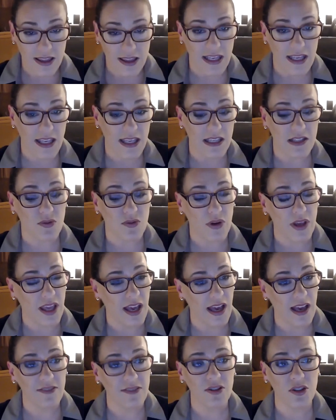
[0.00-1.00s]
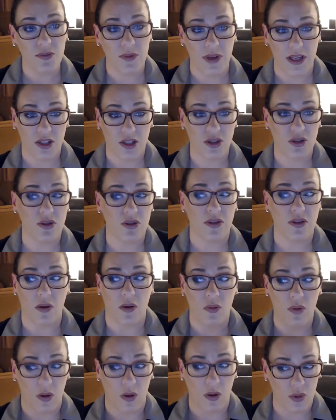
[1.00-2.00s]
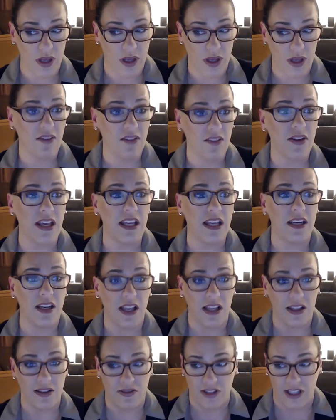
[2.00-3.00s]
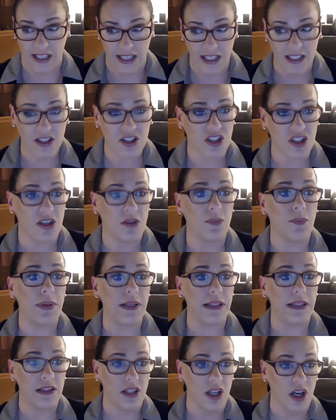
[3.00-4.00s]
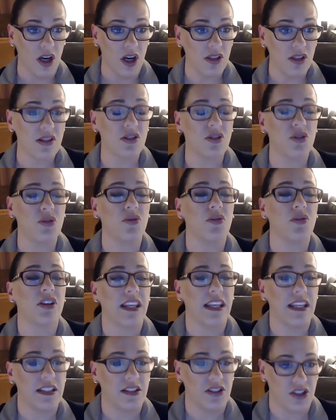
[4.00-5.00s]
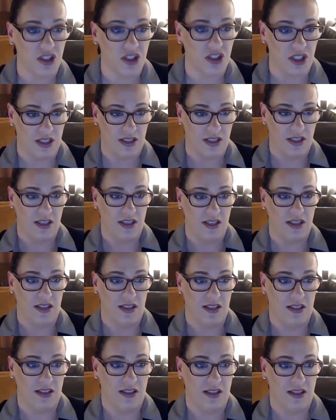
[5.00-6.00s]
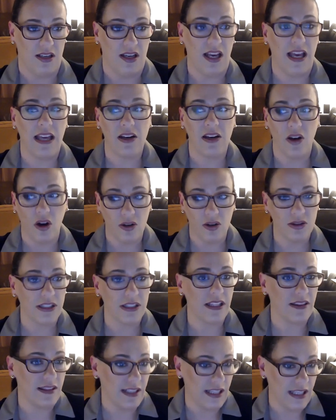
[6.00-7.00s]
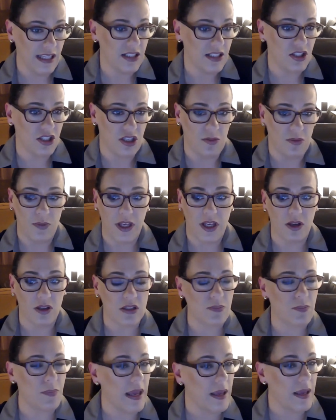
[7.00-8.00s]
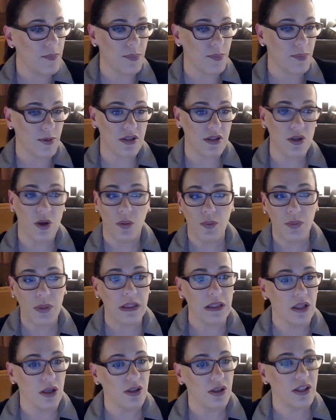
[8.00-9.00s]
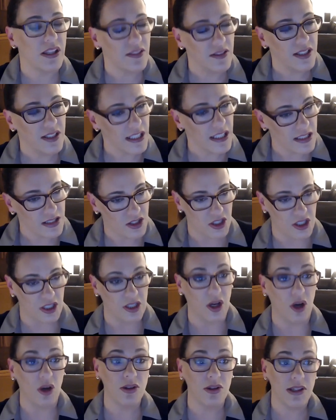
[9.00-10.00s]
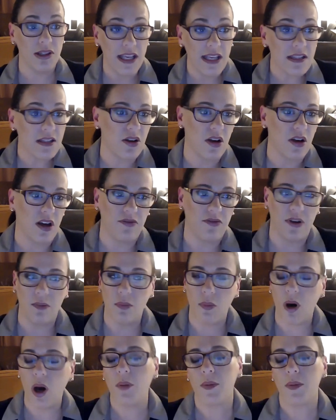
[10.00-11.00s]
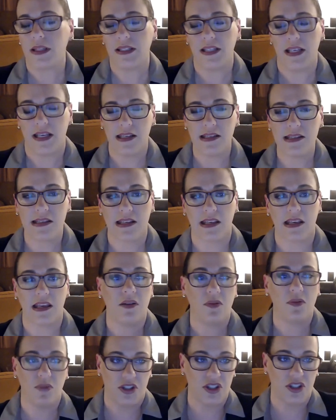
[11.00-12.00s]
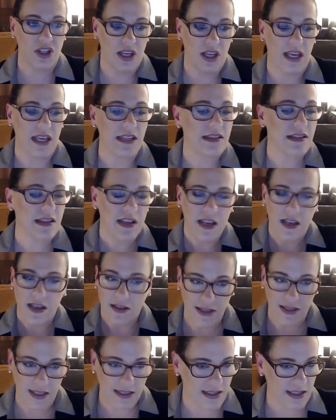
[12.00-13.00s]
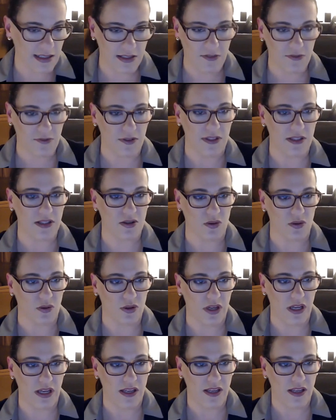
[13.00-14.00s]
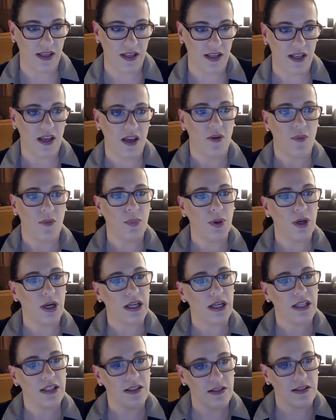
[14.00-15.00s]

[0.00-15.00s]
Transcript: thing is we have to make sure that what we have in the kitchen belongs to the kitchen and only the kitchen, because papers don't belong in the kitchen unless you have a mommy desk, in which case that's a different story. But